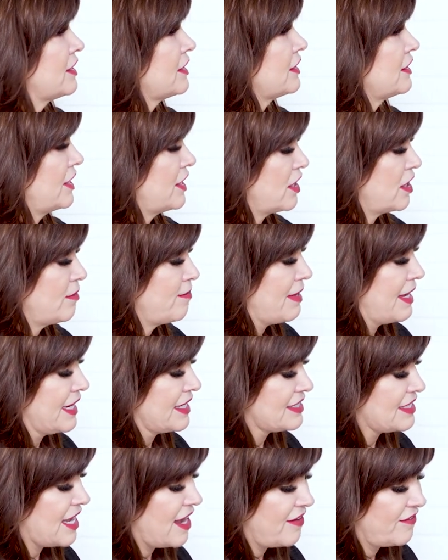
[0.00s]
Glitter
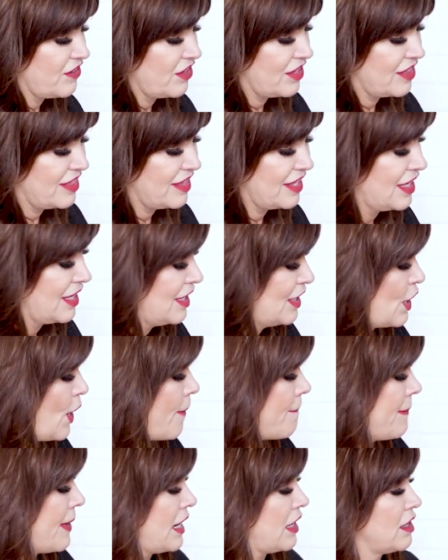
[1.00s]
makes everything
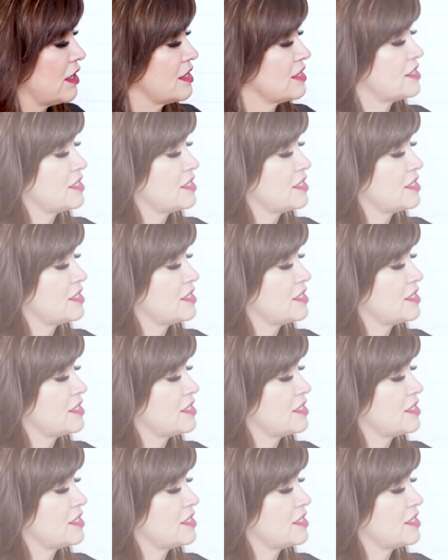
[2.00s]
better.